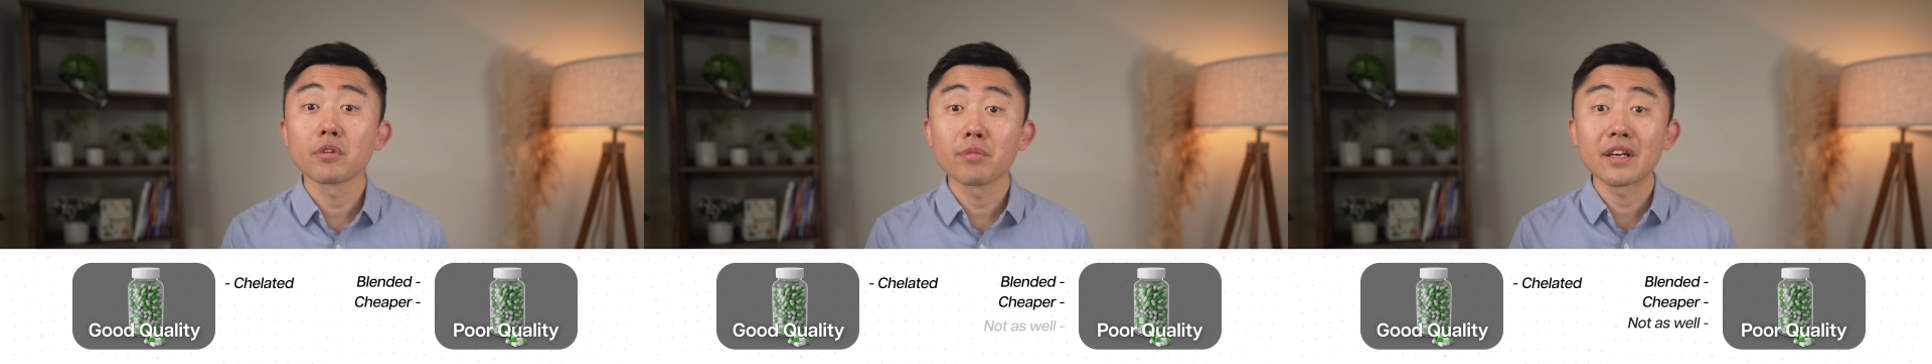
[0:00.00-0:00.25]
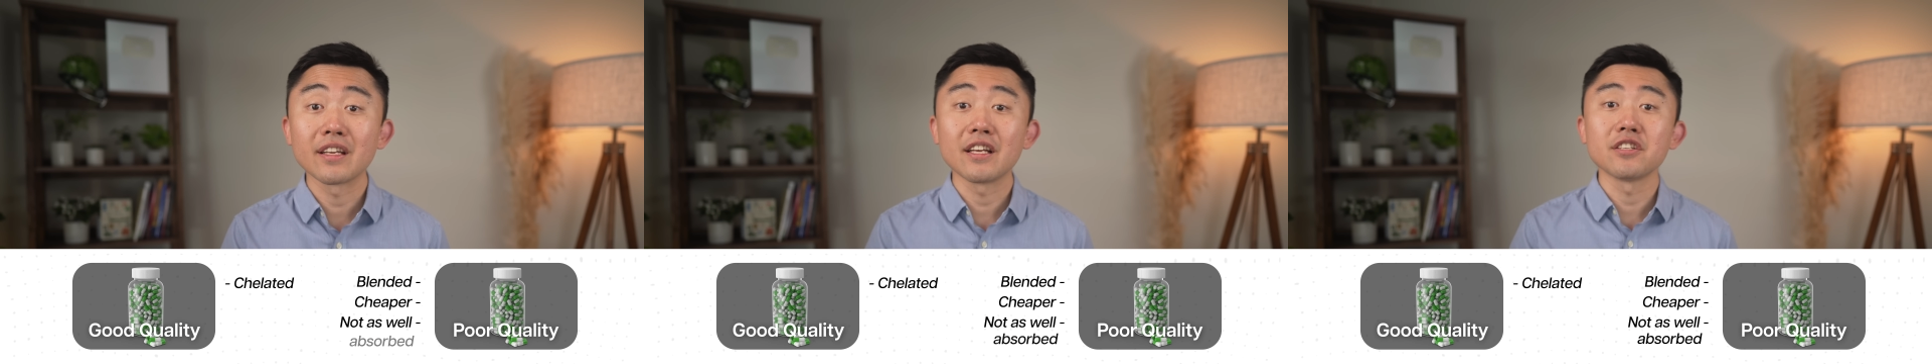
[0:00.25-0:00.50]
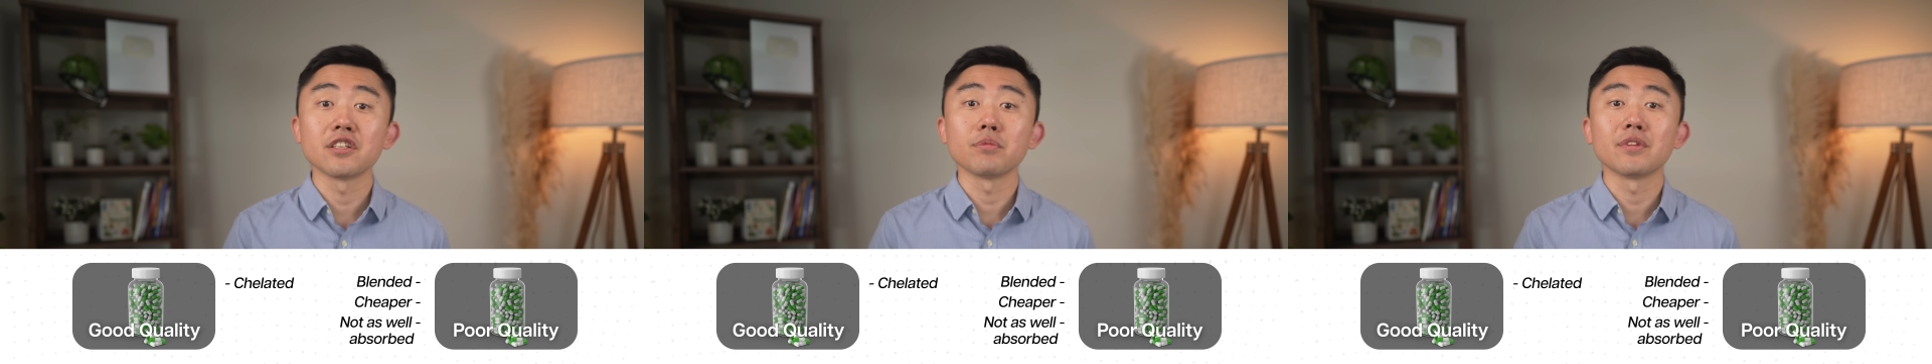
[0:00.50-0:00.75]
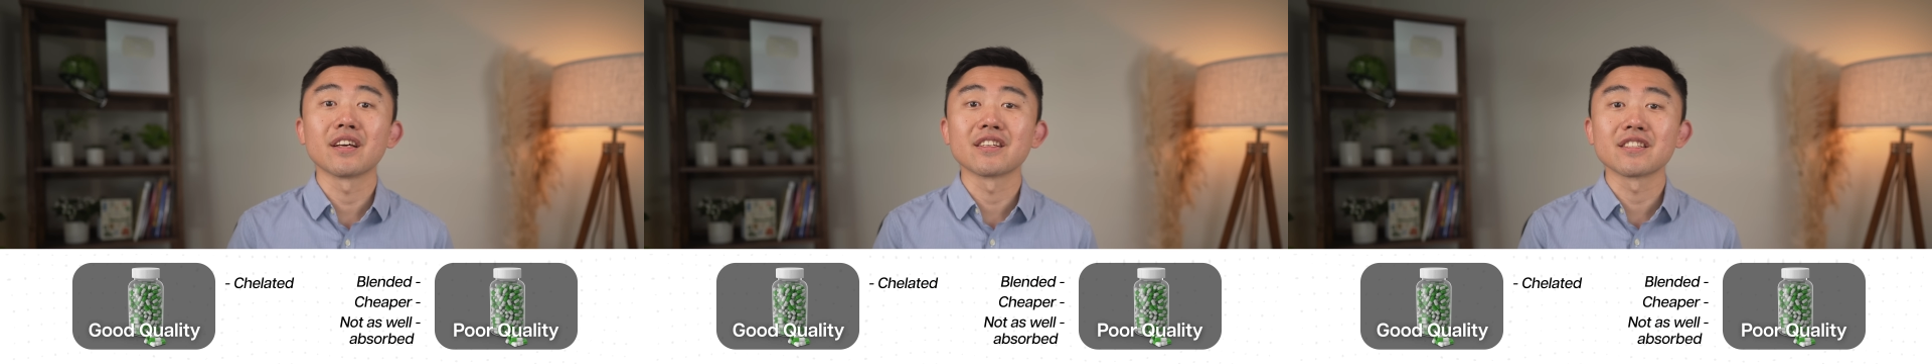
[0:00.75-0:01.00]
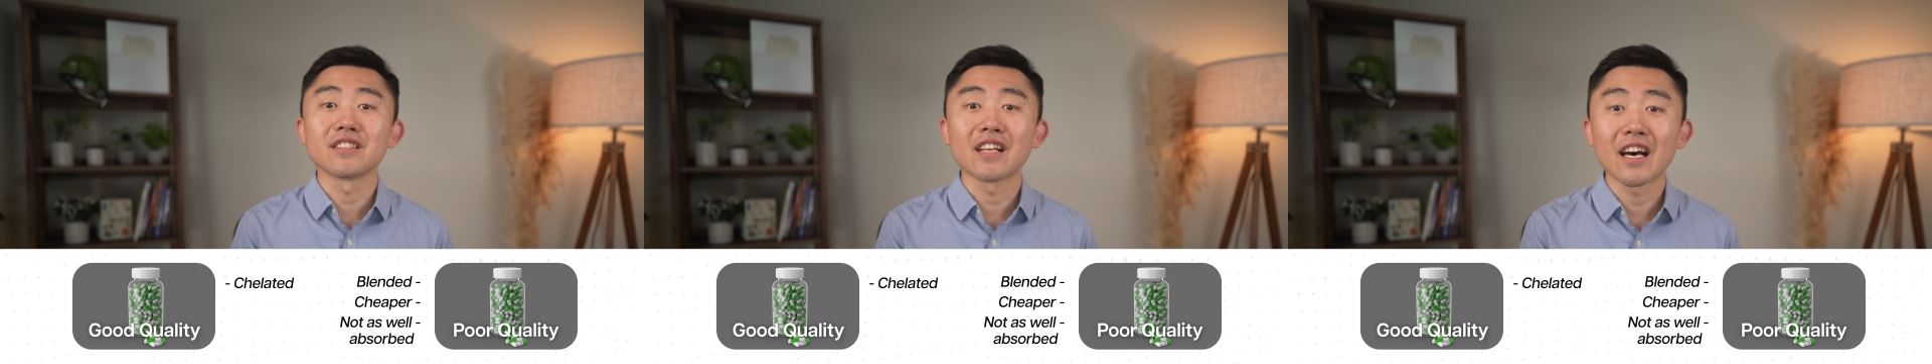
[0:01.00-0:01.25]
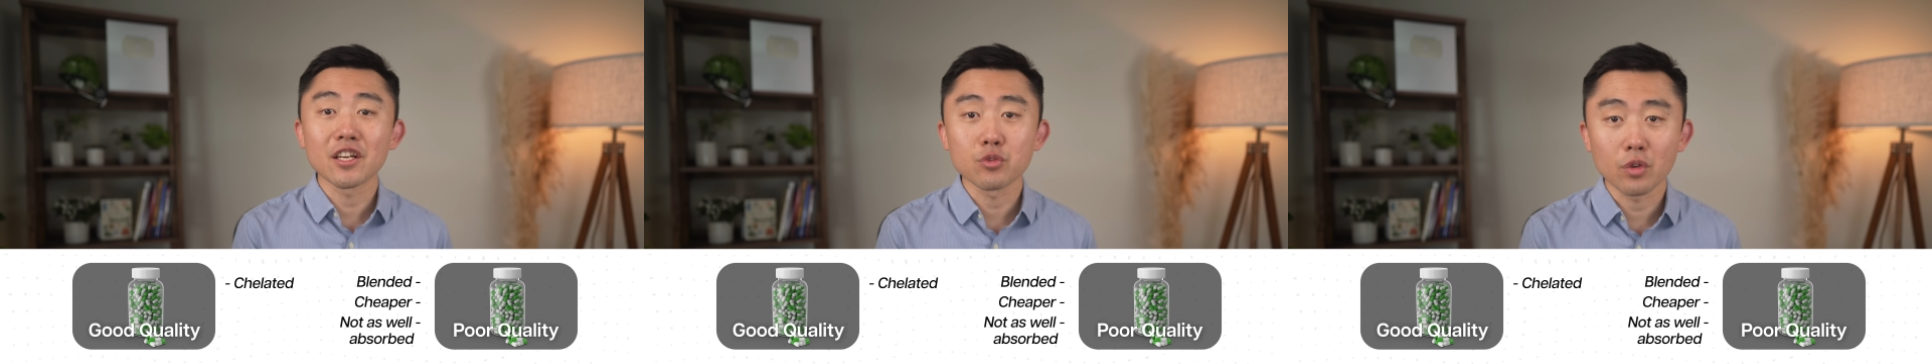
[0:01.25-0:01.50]
of magnesium that is
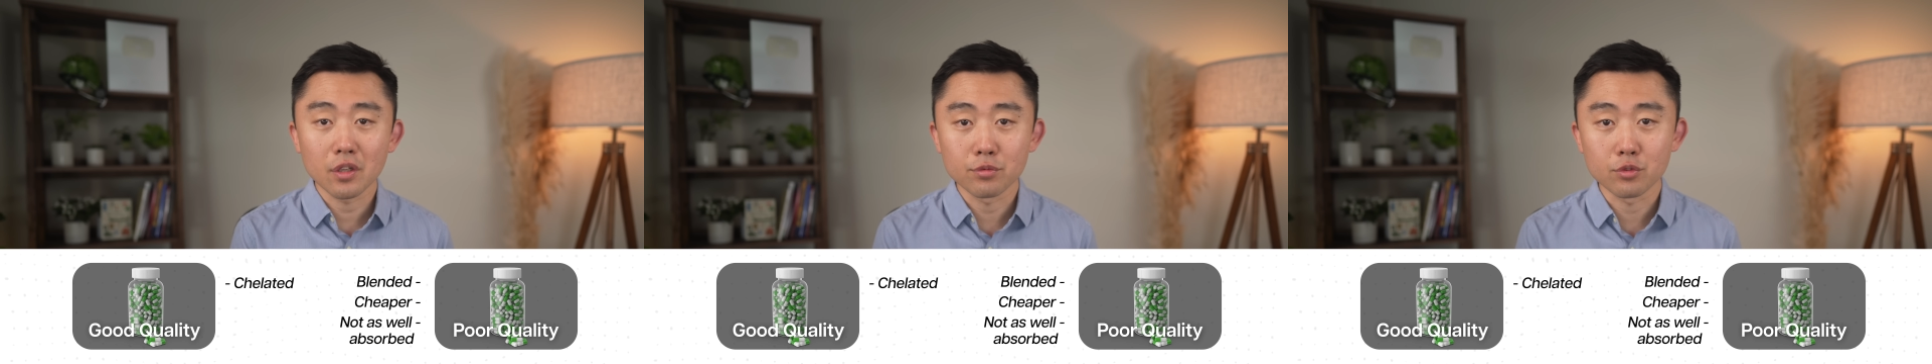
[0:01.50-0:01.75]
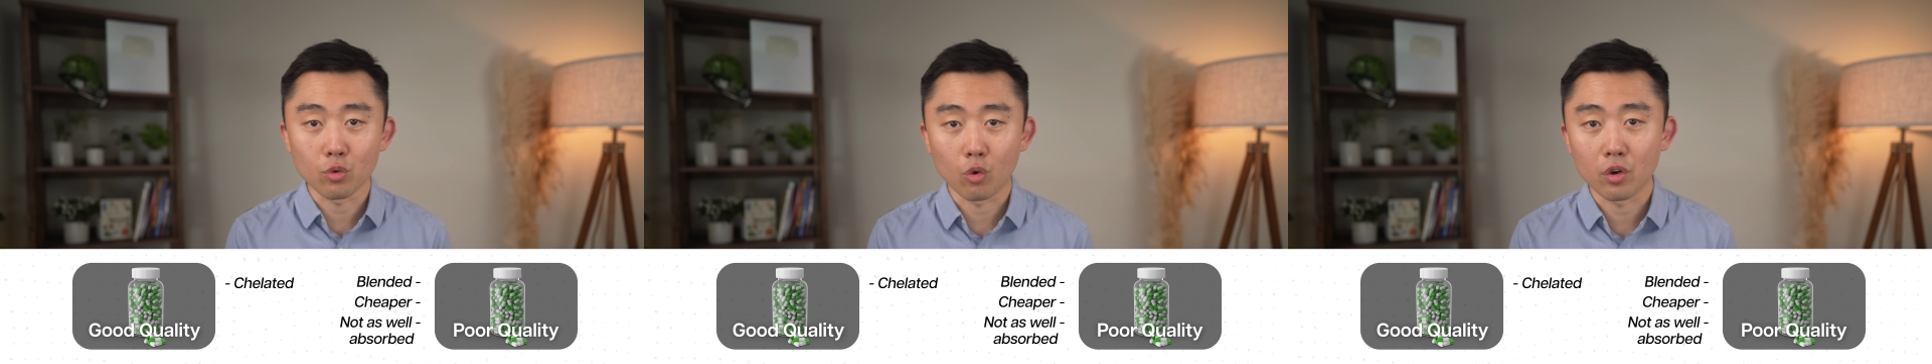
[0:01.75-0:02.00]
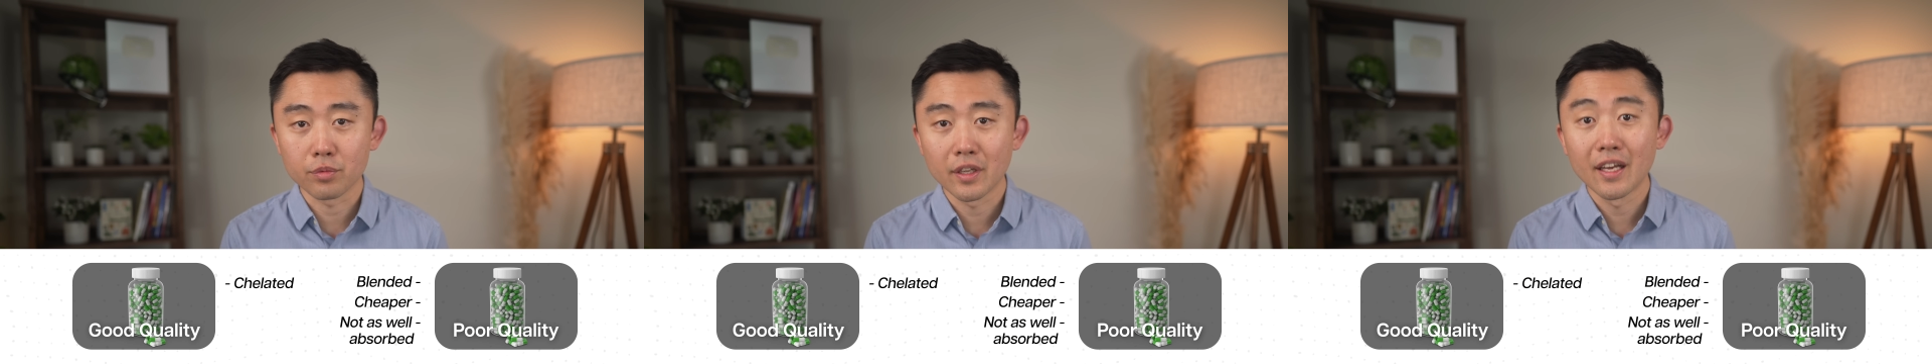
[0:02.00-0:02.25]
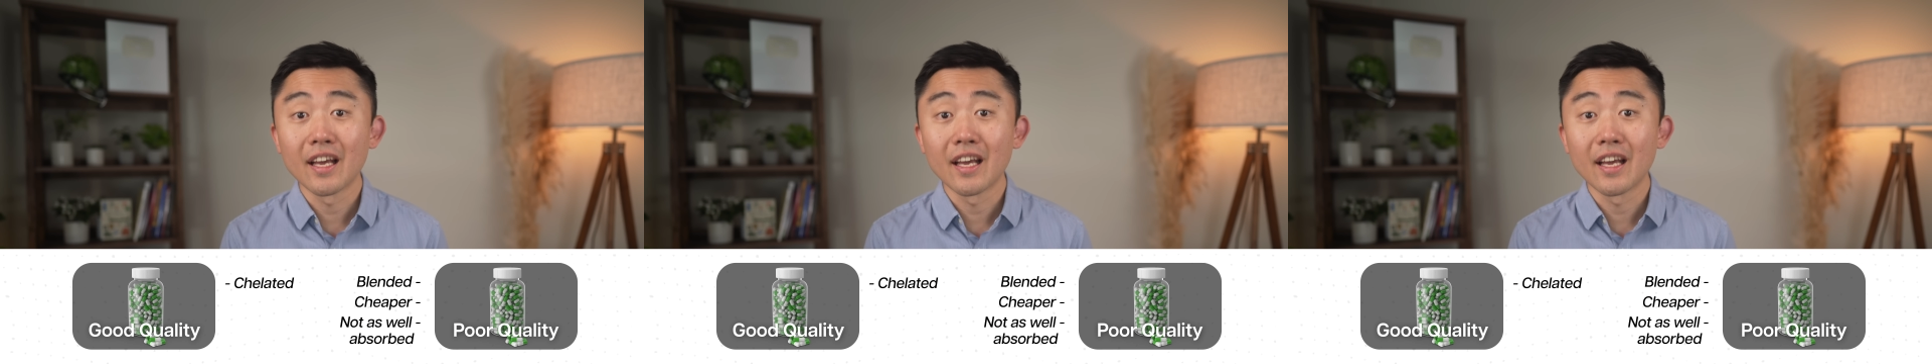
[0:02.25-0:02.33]
not as well absorbed,